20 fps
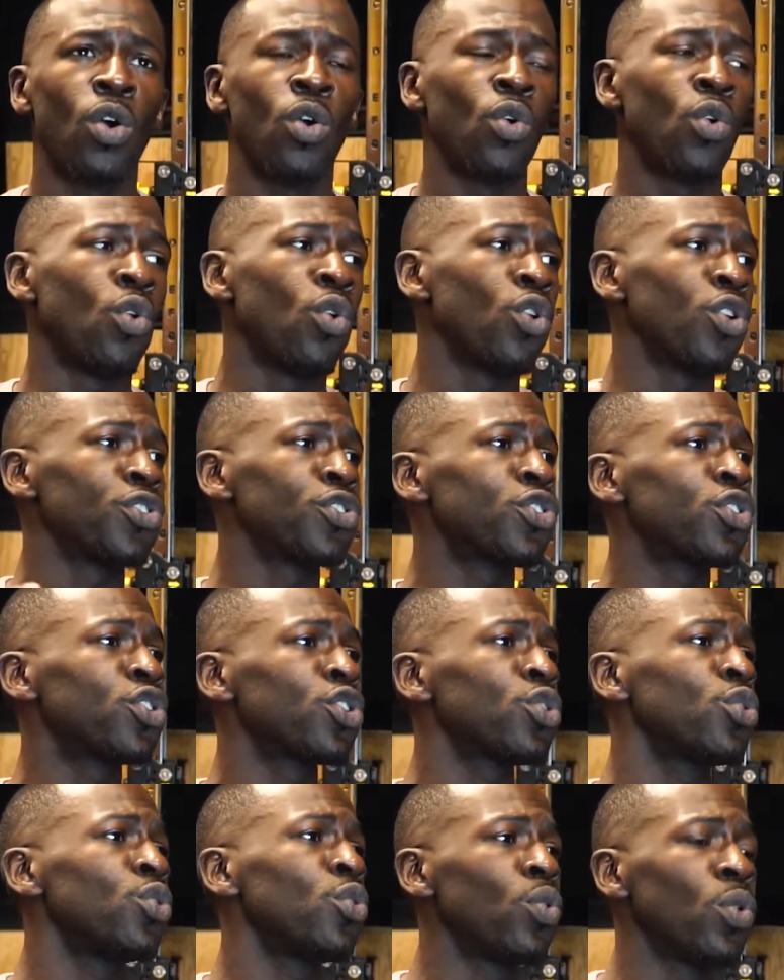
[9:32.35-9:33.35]
or
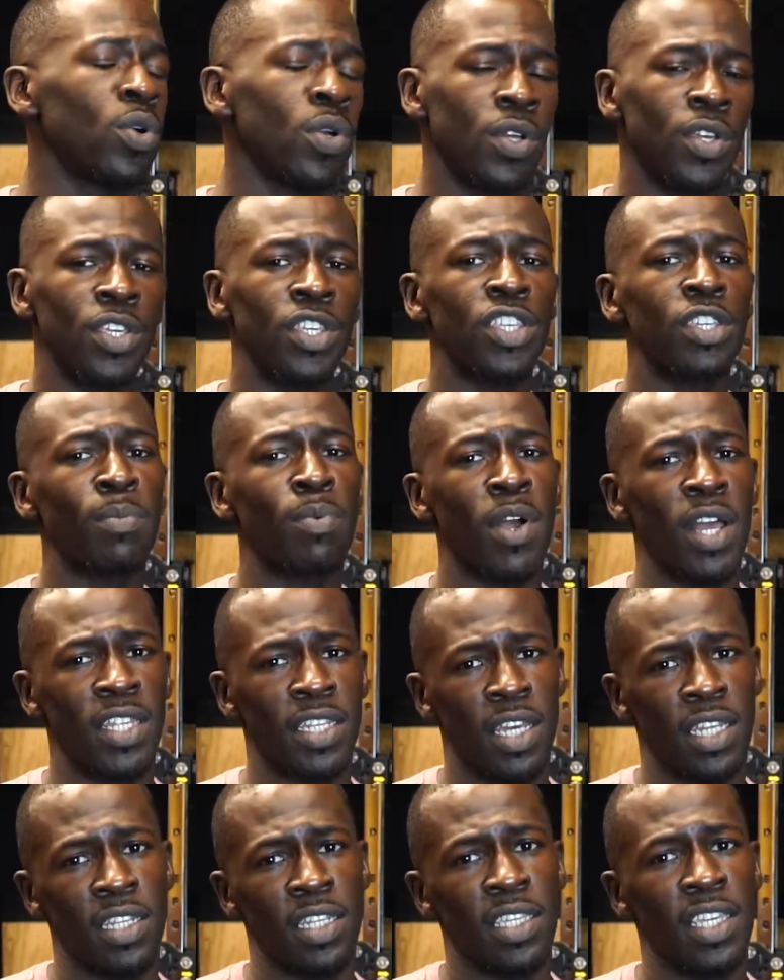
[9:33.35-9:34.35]
2, you're probably
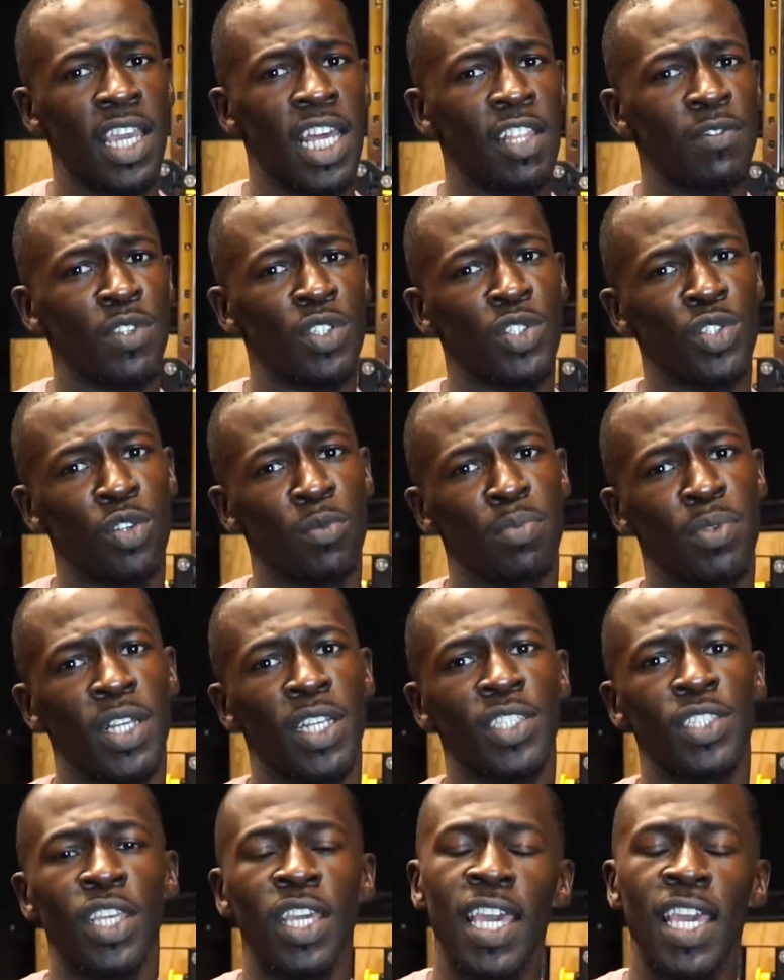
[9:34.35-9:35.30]
not in a calorie surplus.